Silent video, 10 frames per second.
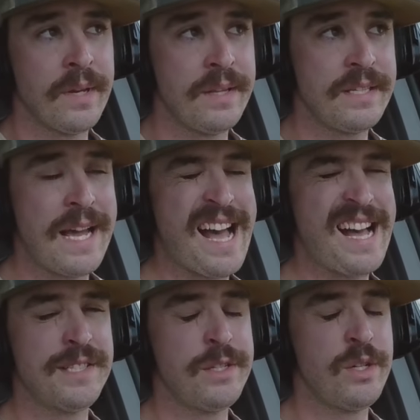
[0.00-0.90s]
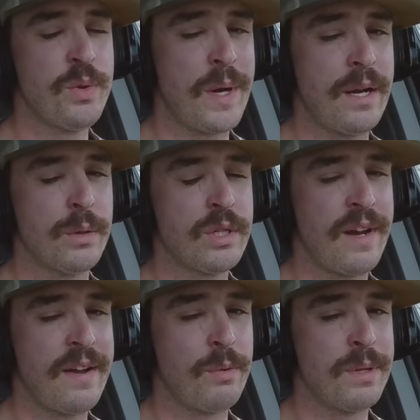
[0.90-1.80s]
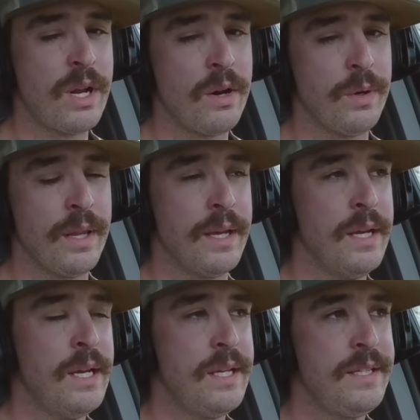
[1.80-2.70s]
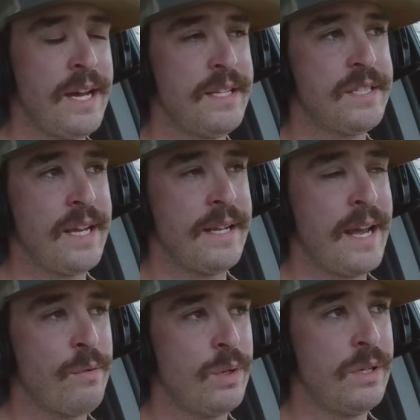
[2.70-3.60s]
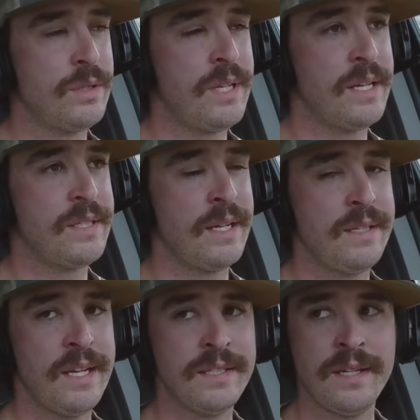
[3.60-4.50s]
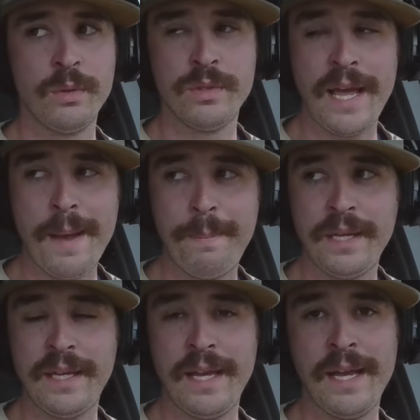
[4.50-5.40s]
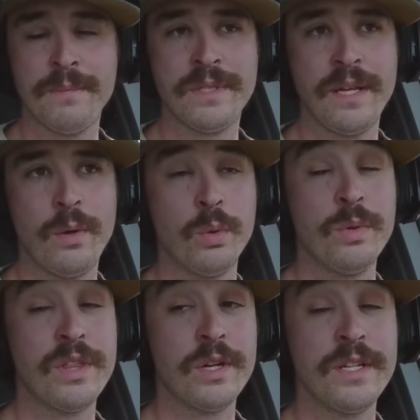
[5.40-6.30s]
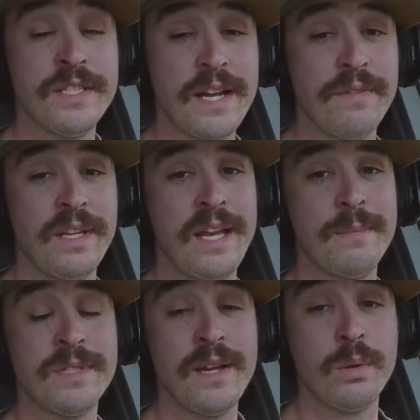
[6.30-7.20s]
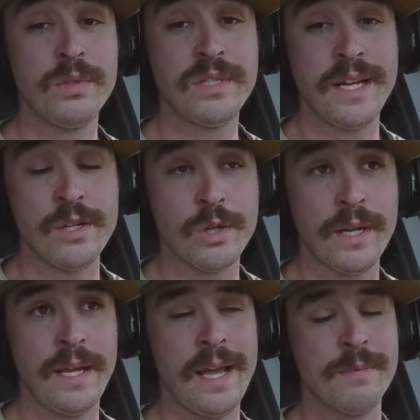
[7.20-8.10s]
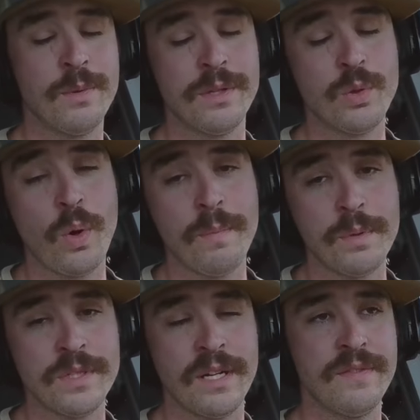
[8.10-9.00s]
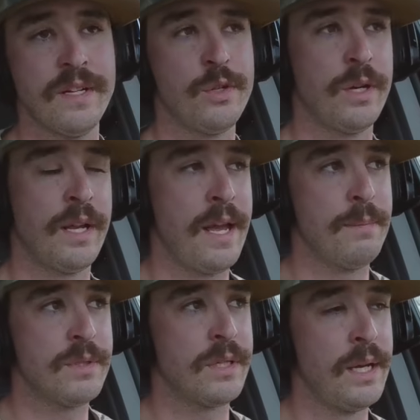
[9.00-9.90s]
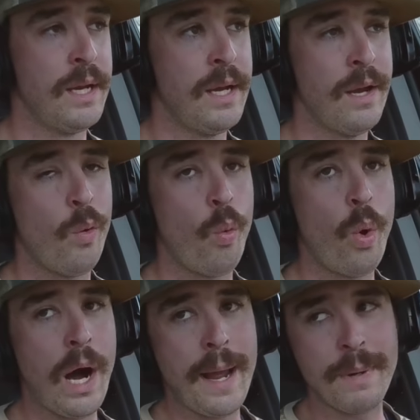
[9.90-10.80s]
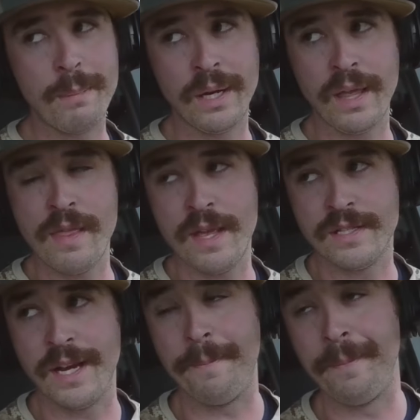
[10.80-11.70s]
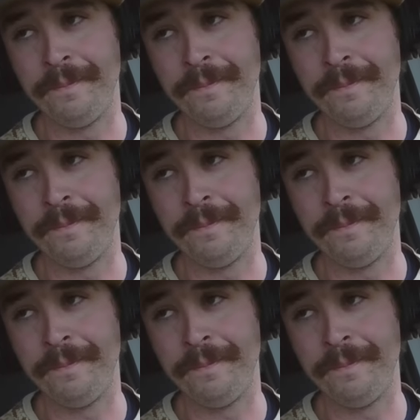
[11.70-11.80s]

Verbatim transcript: This has to do with Whiteout Survival, but not really. Tencent. Everyone knows Tencent. Tencent owns Epic Games. They own thirty-seven Games. They own Century Games. Well, twelve percent of Century Games. Why am I bringing this up?